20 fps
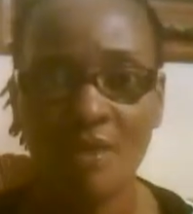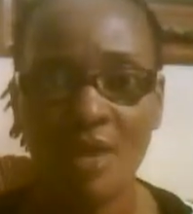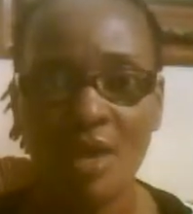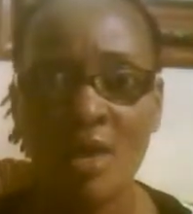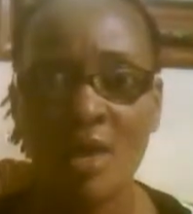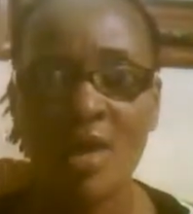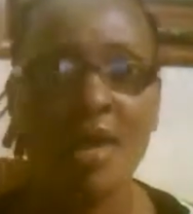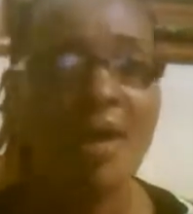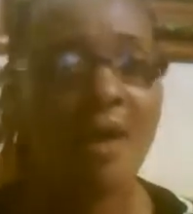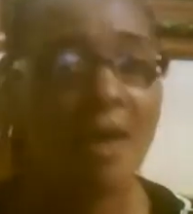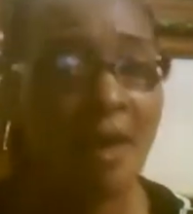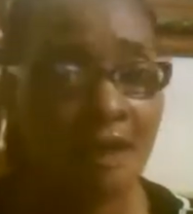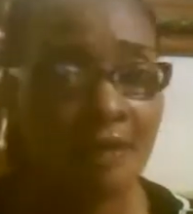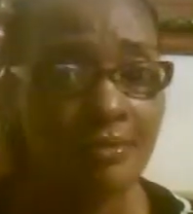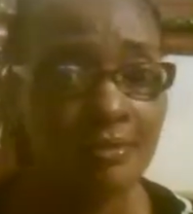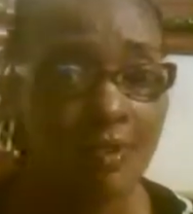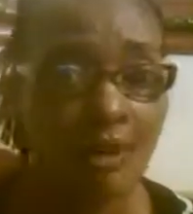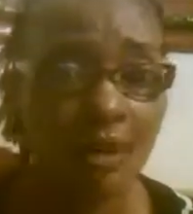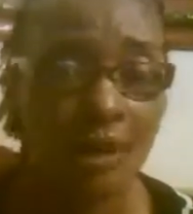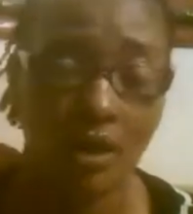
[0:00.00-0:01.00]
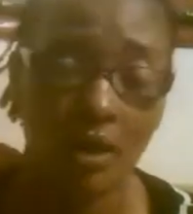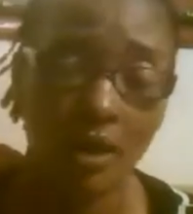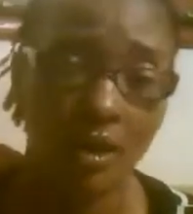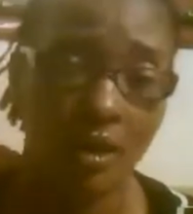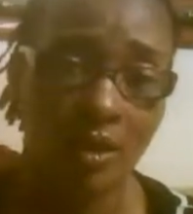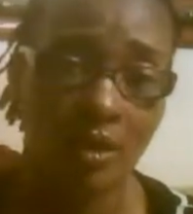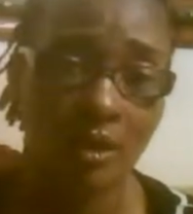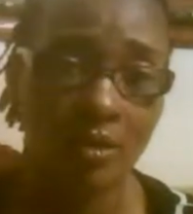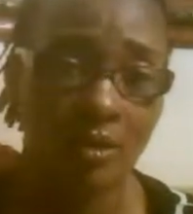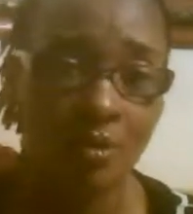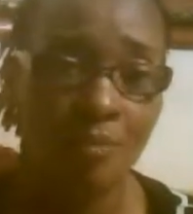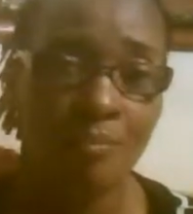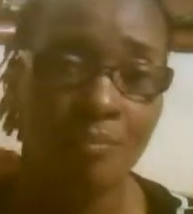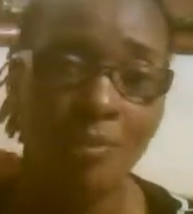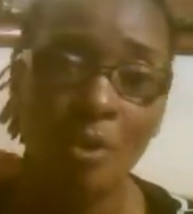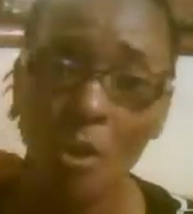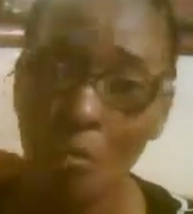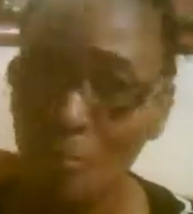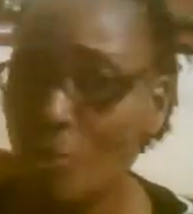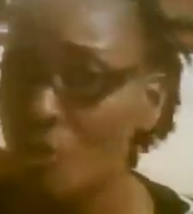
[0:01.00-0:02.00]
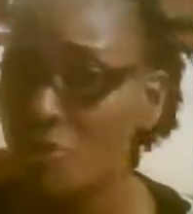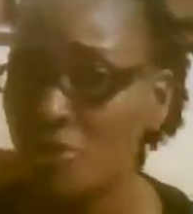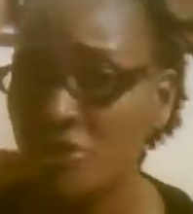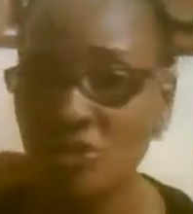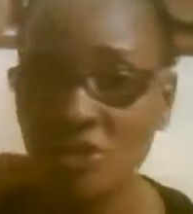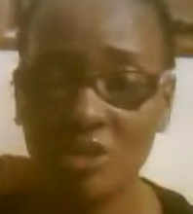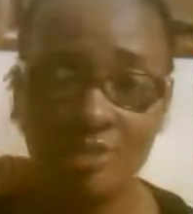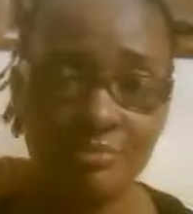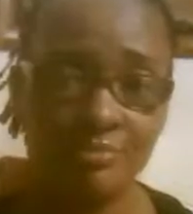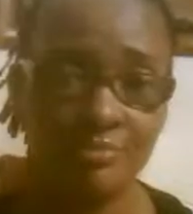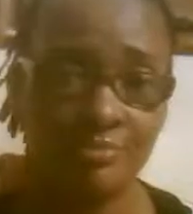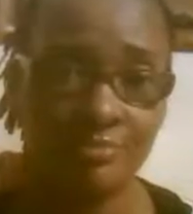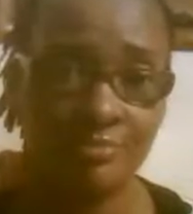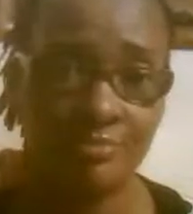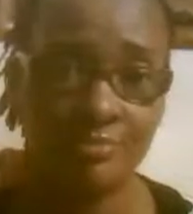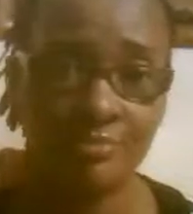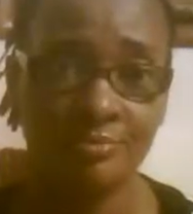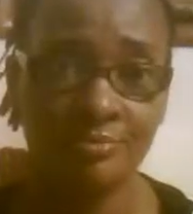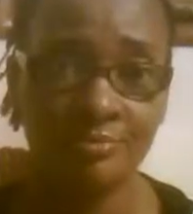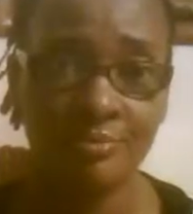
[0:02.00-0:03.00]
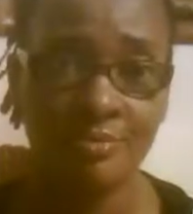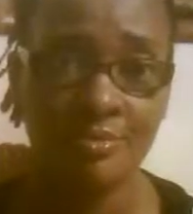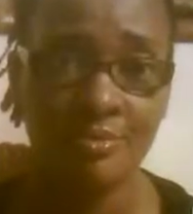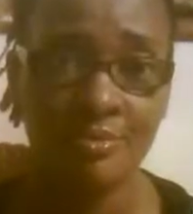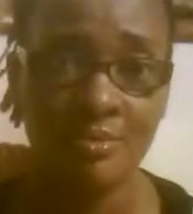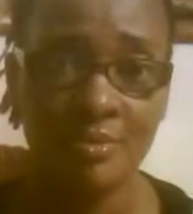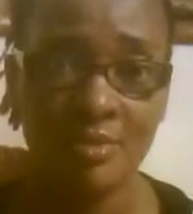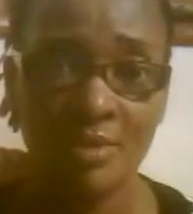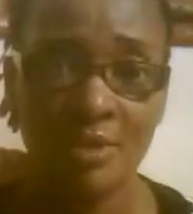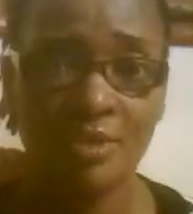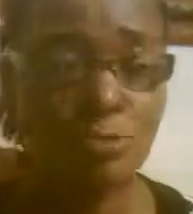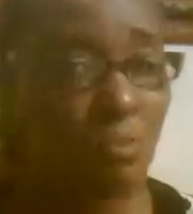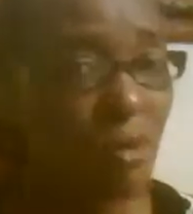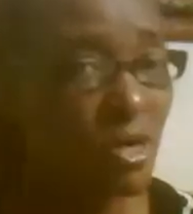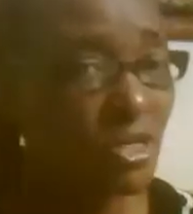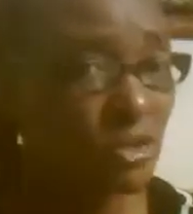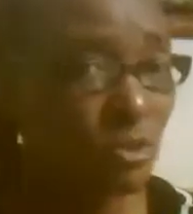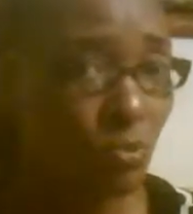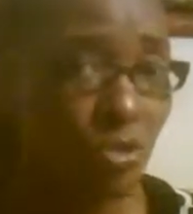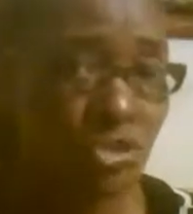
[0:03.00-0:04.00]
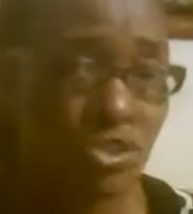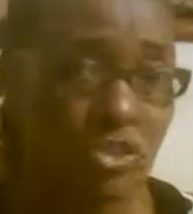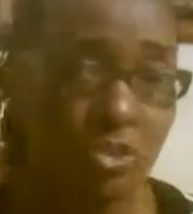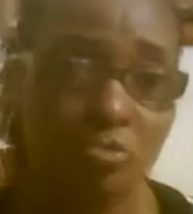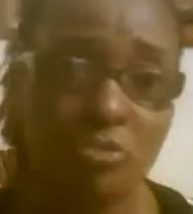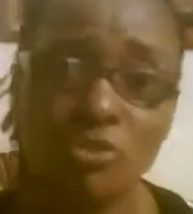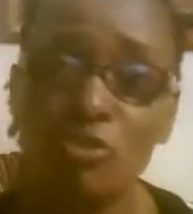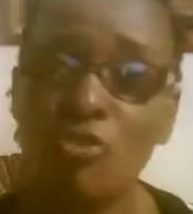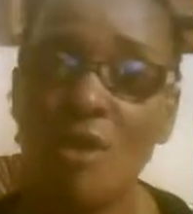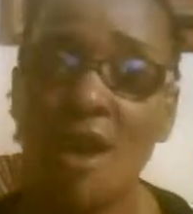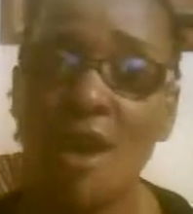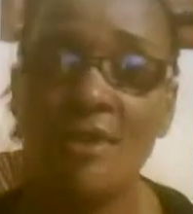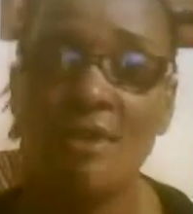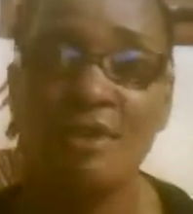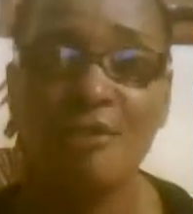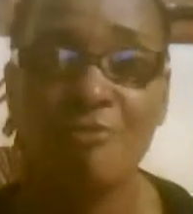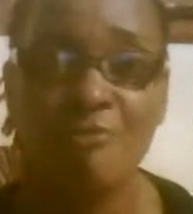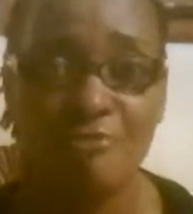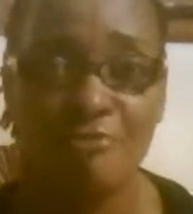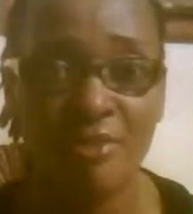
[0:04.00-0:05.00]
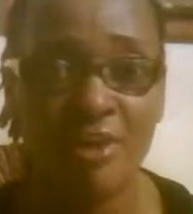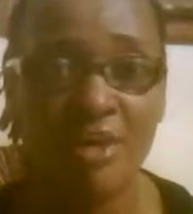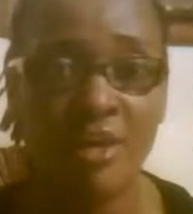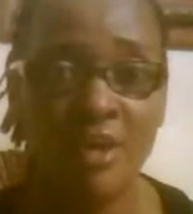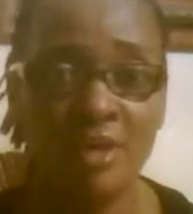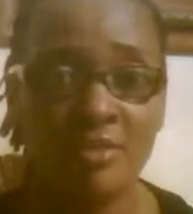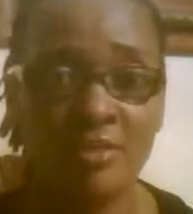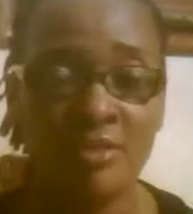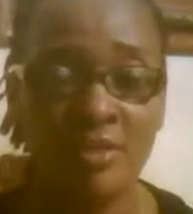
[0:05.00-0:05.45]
And poor Portia. Especially when she was trying to defend.